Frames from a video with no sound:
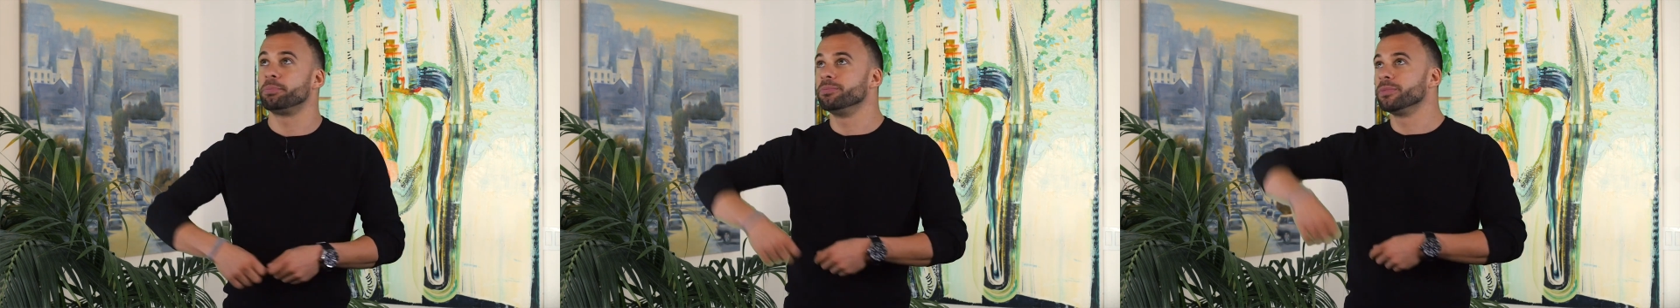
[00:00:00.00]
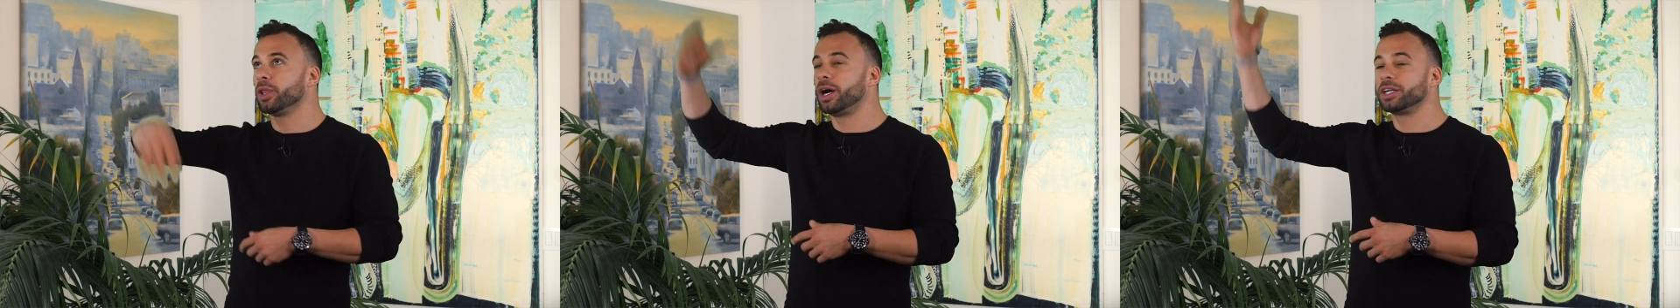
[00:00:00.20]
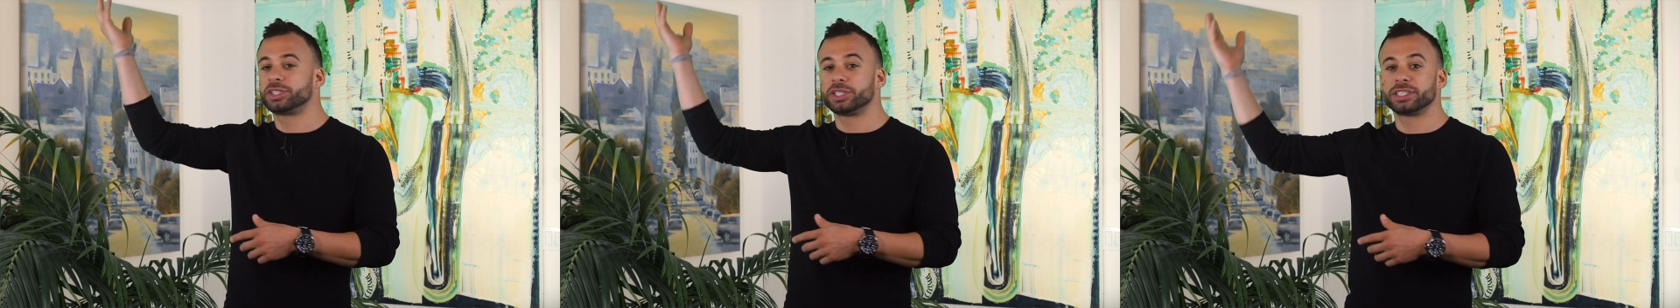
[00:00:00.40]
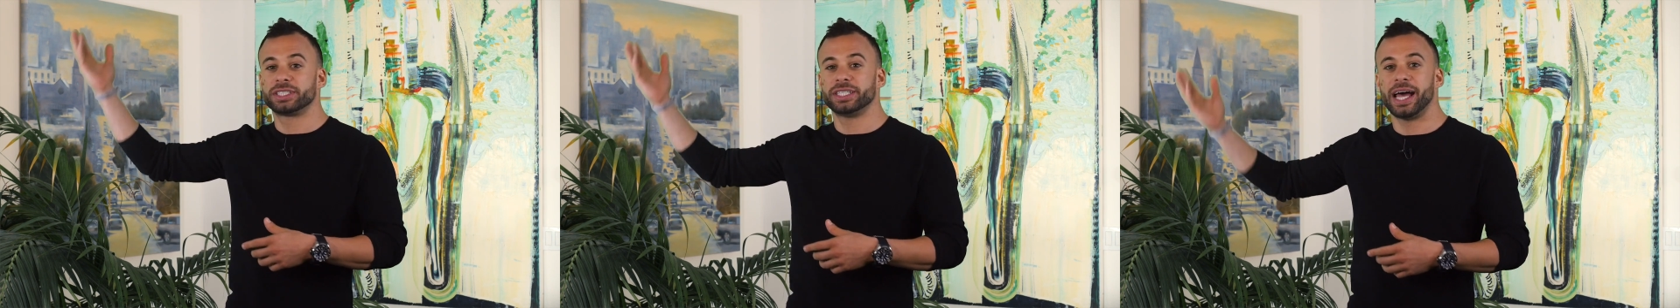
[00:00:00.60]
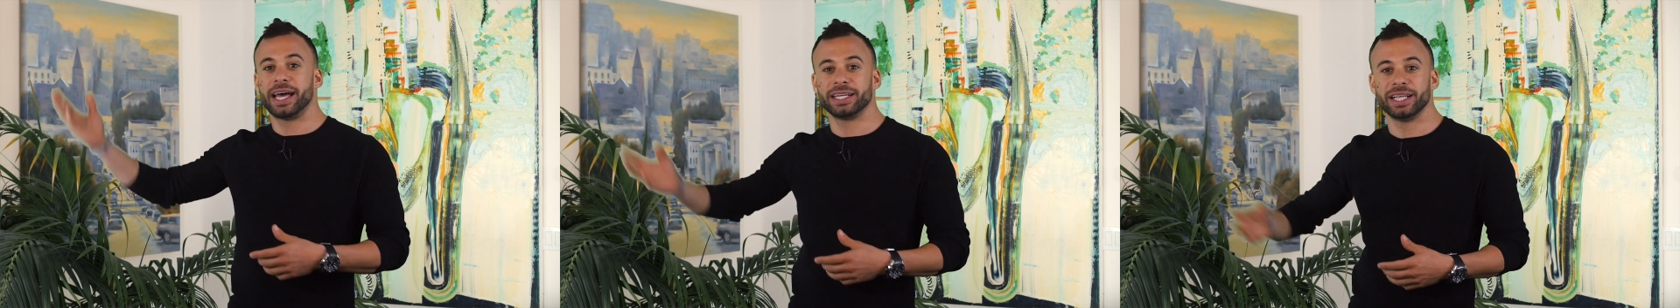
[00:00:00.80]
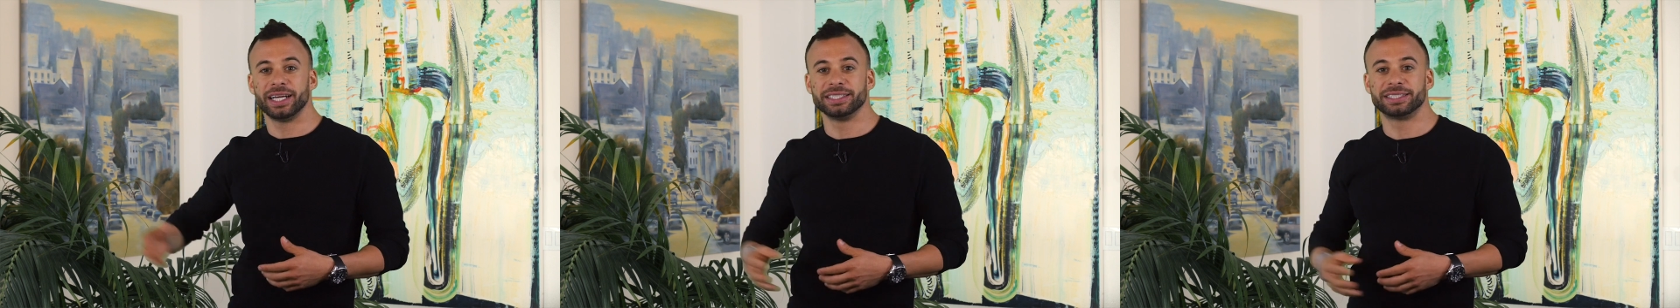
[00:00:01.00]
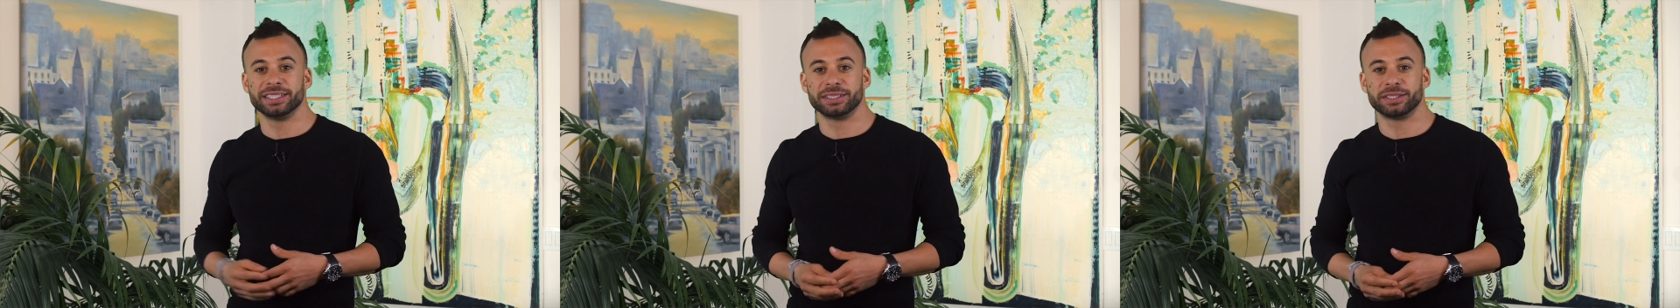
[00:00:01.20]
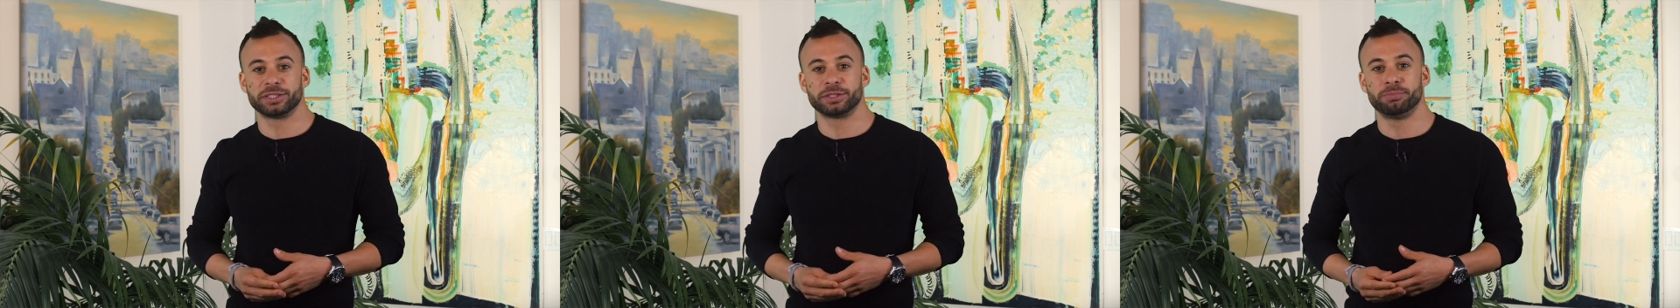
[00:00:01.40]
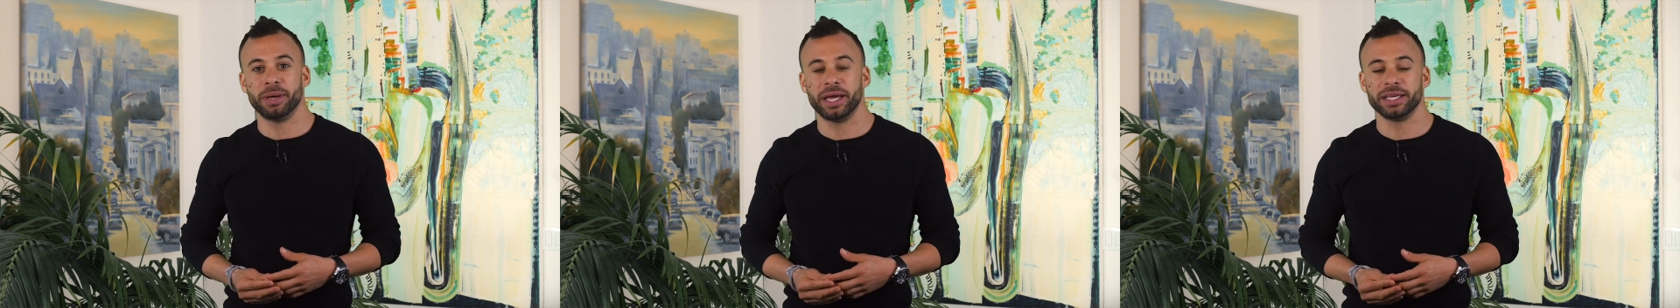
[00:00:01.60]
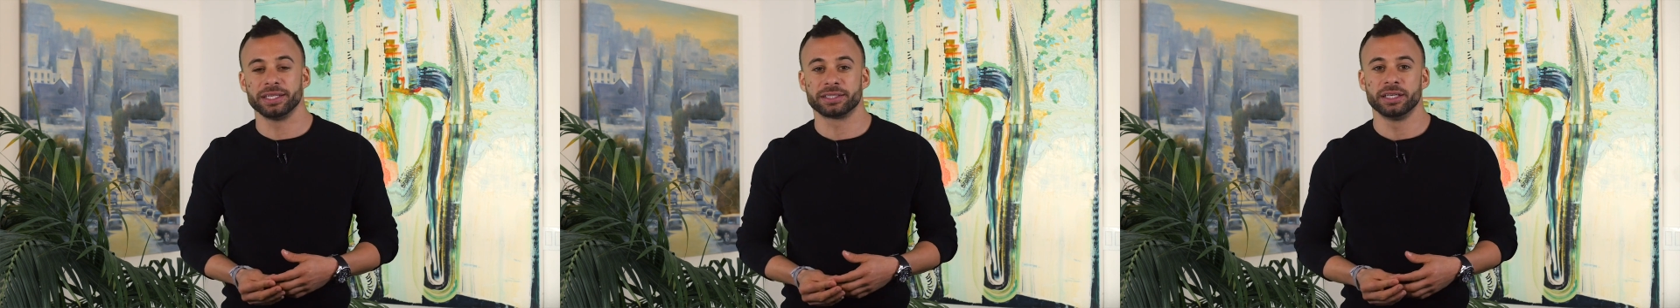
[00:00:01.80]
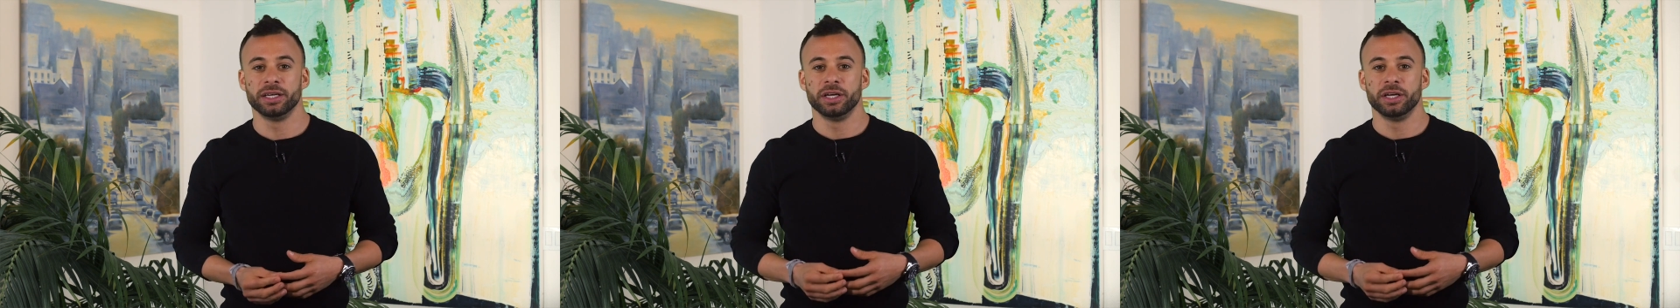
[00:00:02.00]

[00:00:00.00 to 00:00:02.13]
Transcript: launching satellites into space.